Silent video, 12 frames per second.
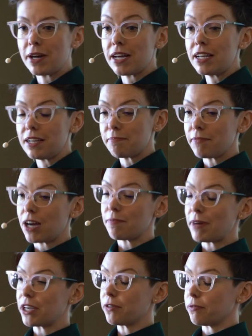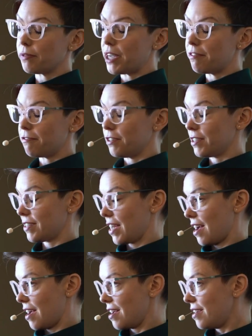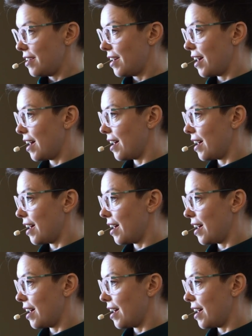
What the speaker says: But on my grateful side,